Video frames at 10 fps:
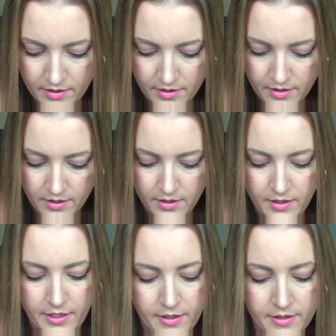Uh,
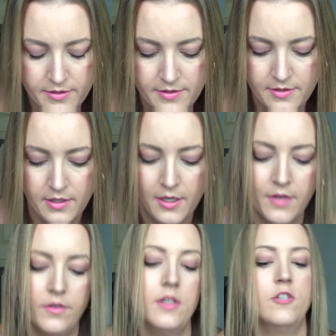here it is.
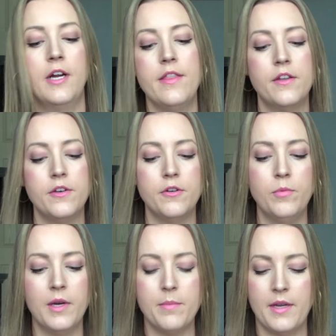I've only tried the
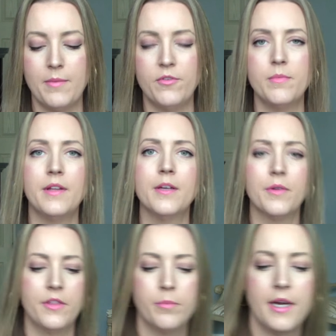nude one, but I'm familiar
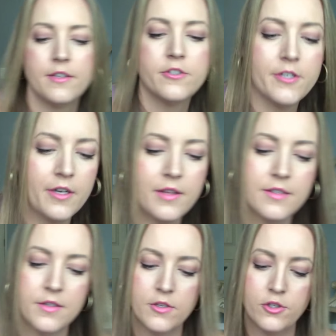with the brand Sugar. These are the